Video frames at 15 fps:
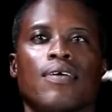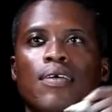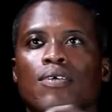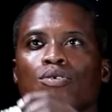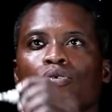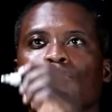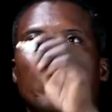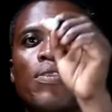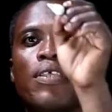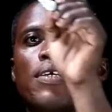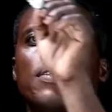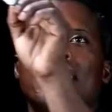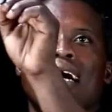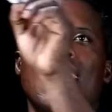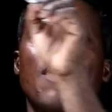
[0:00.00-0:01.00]
So,
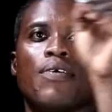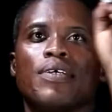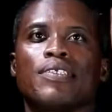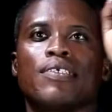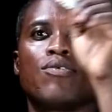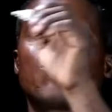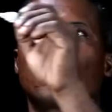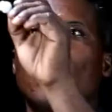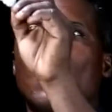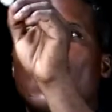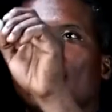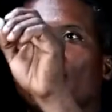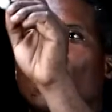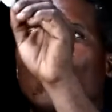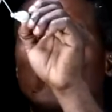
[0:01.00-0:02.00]
these are written to
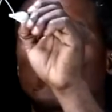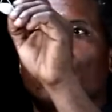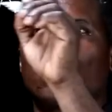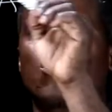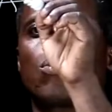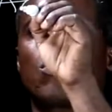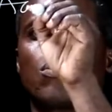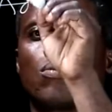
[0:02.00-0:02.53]
adults.